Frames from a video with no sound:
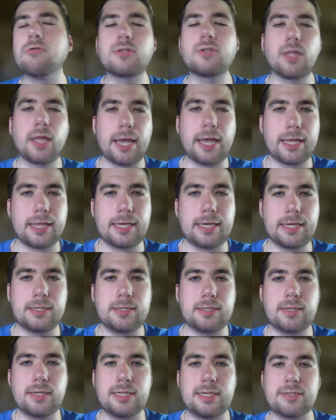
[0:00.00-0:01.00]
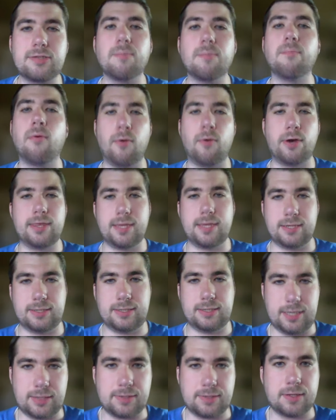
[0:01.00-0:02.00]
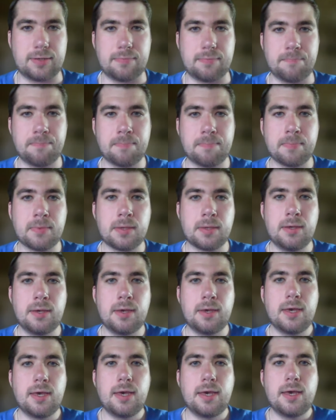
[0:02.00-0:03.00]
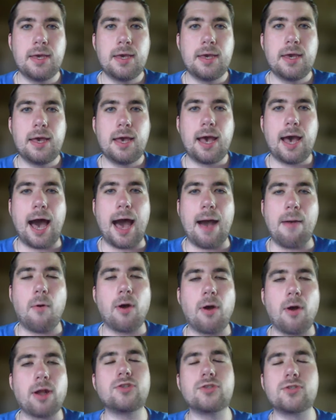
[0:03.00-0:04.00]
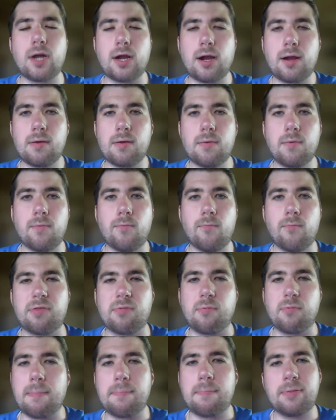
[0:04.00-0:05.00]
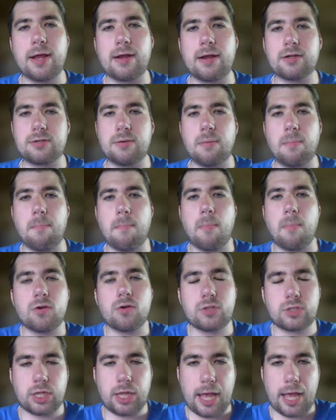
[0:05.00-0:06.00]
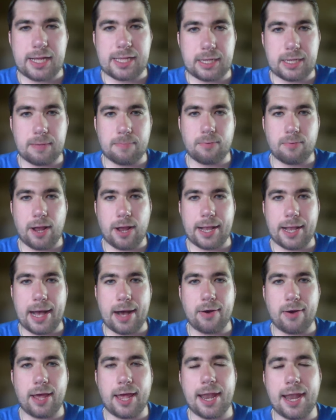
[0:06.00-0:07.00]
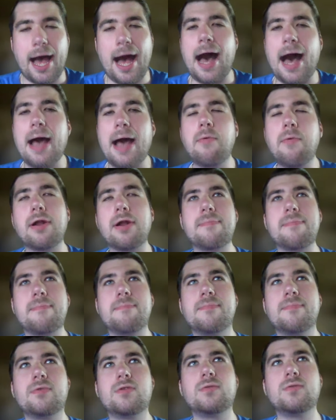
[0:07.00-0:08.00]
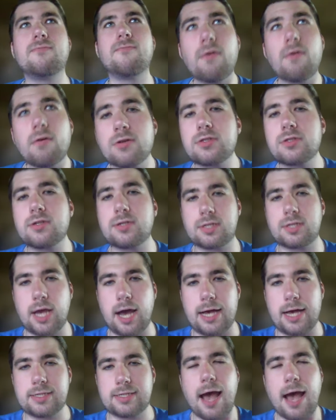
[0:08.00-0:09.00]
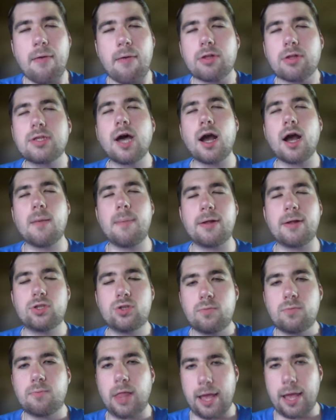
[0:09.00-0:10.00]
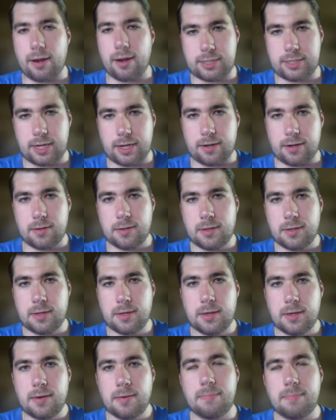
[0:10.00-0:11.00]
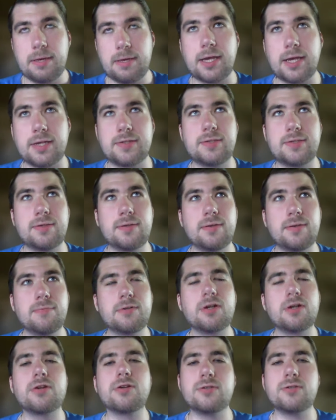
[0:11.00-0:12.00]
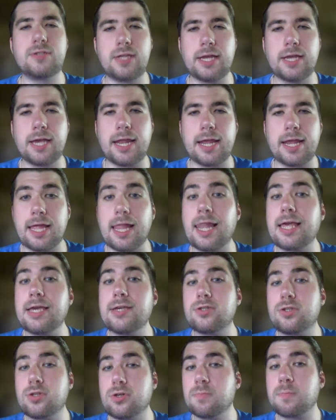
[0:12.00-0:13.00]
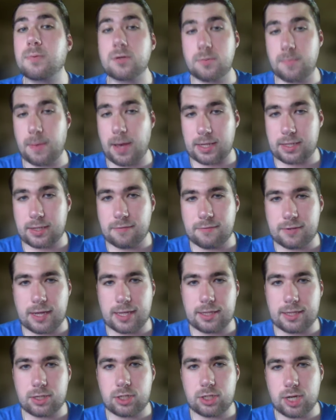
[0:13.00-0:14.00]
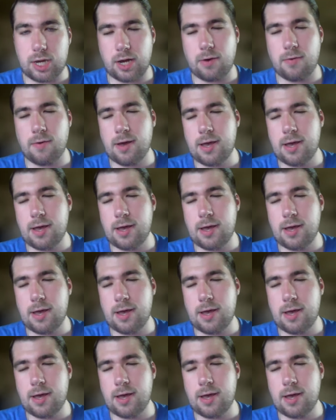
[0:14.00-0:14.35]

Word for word: likely to disappoint this season. I want to start with what players most likely to break out. And I want to first discuss, I will talk about 2 players here because you're used to getting at least 2 perspectives on the show,